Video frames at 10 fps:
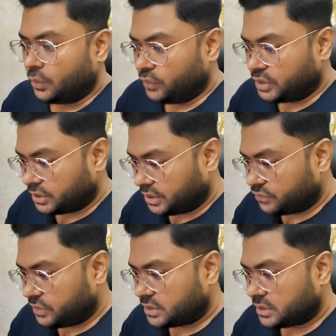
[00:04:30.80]
which
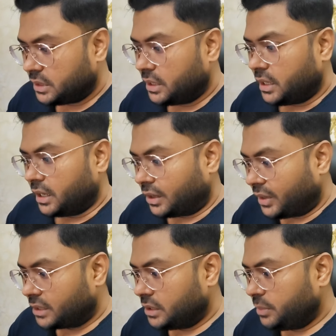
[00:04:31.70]
differs
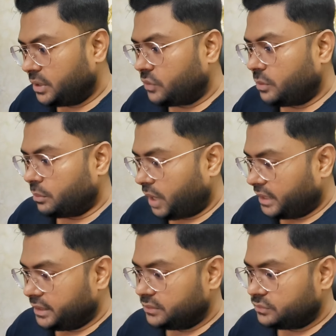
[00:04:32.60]
greatly between
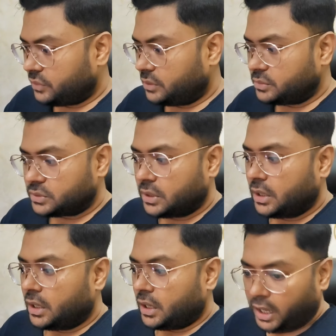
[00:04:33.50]
mining firms
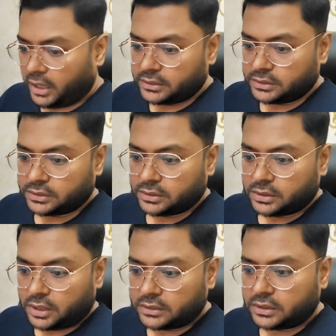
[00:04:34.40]
and
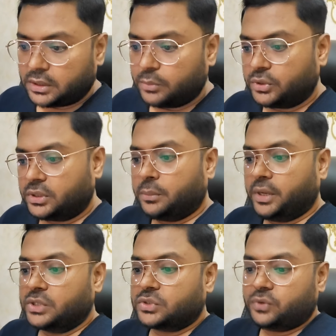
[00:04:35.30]
other
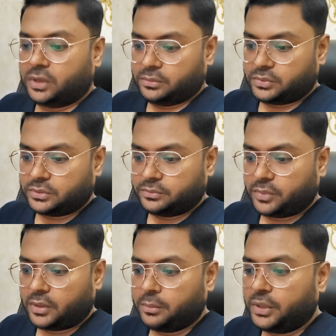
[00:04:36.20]
commodity-based firms.
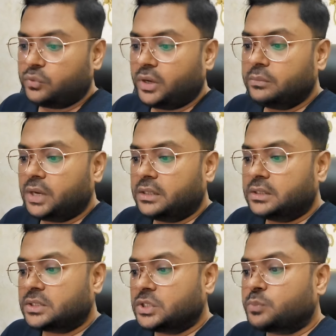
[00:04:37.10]
Bitcoin
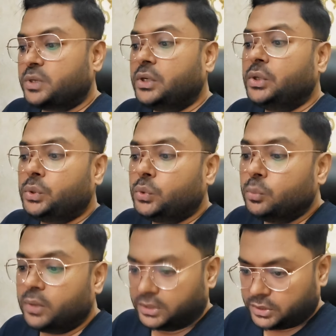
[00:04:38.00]
miners spend too
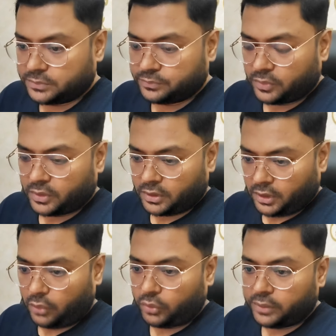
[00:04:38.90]
much.
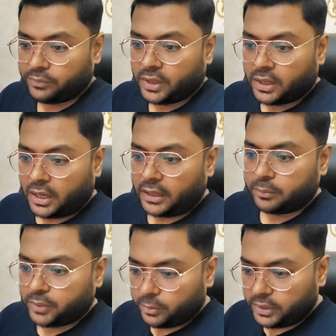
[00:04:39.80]
Okay, and
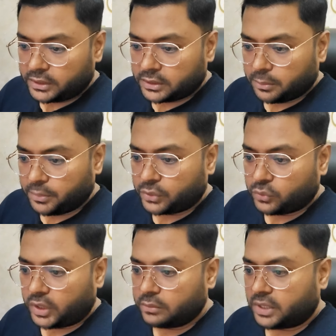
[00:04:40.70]
public
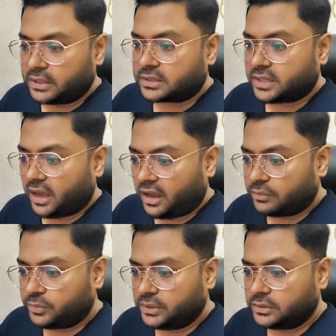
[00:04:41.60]
Bitcoin miners
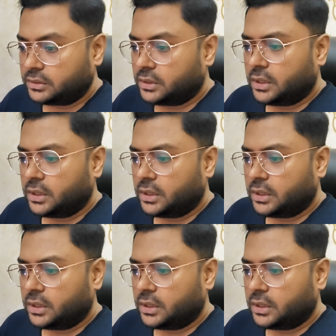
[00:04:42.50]
have been